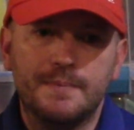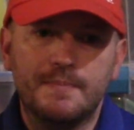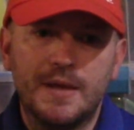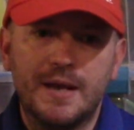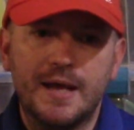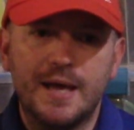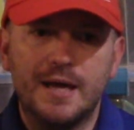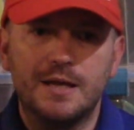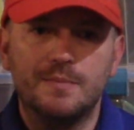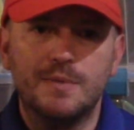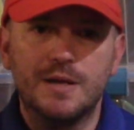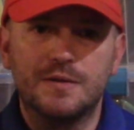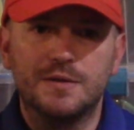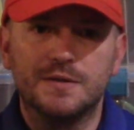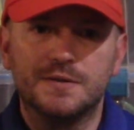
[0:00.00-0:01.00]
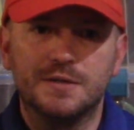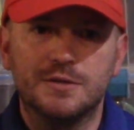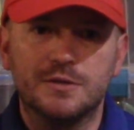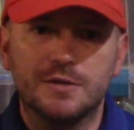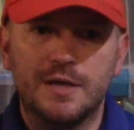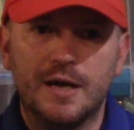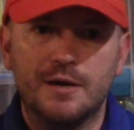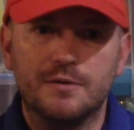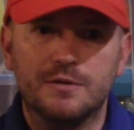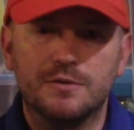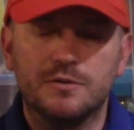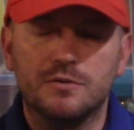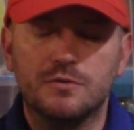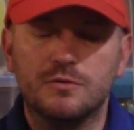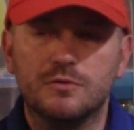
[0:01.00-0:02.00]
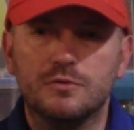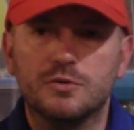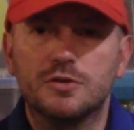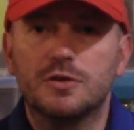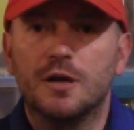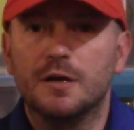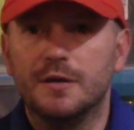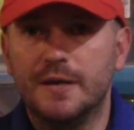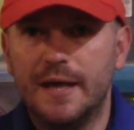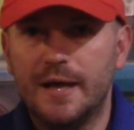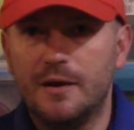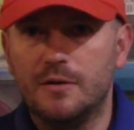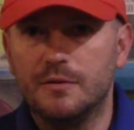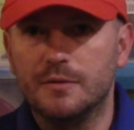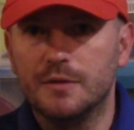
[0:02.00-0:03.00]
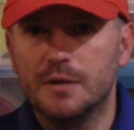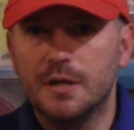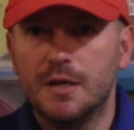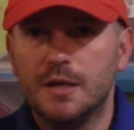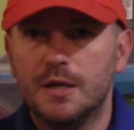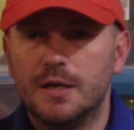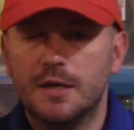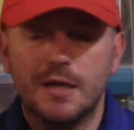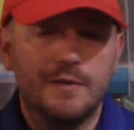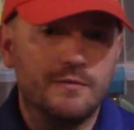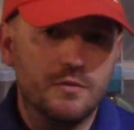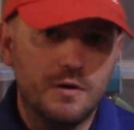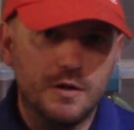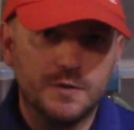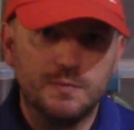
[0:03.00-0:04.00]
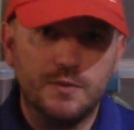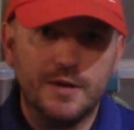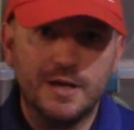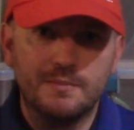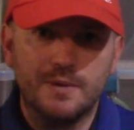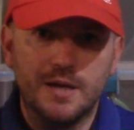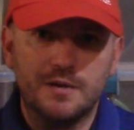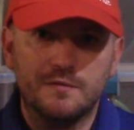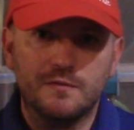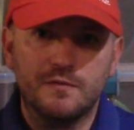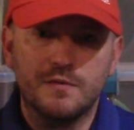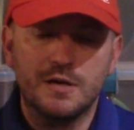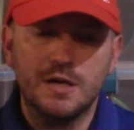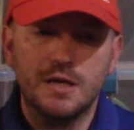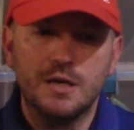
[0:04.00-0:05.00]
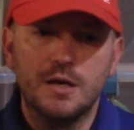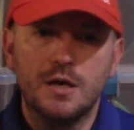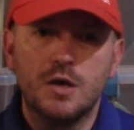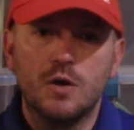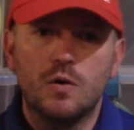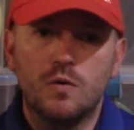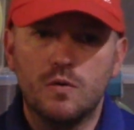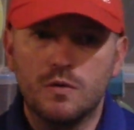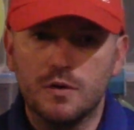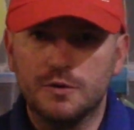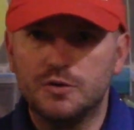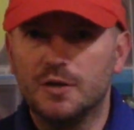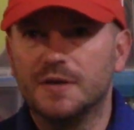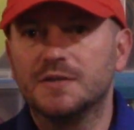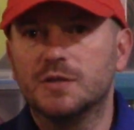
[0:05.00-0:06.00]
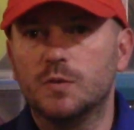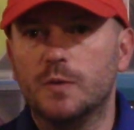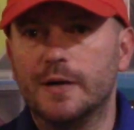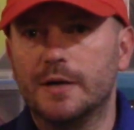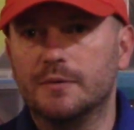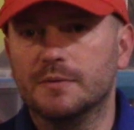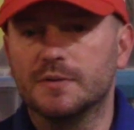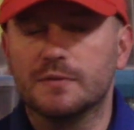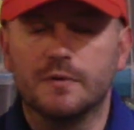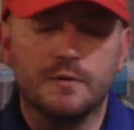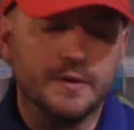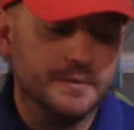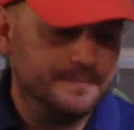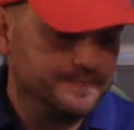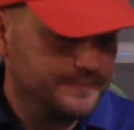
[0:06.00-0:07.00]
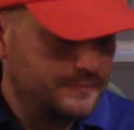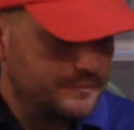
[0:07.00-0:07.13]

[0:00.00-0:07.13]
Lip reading: And I had to make the decision either to shut down, even though I was playing pain-free, or adjust the way I was throwing.